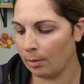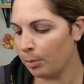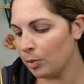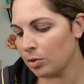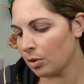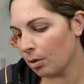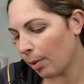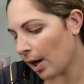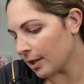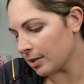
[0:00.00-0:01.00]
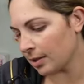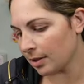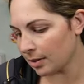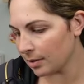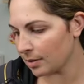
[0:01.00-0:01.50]
booster
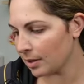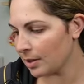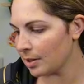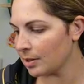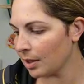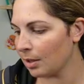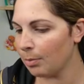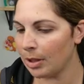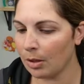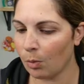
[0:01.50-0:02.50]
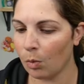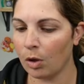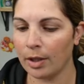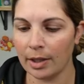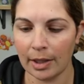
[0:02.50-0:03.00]
boxes. This is going to be the
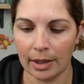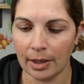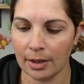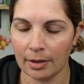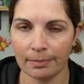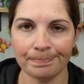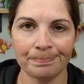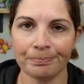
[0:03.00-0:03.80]
one in...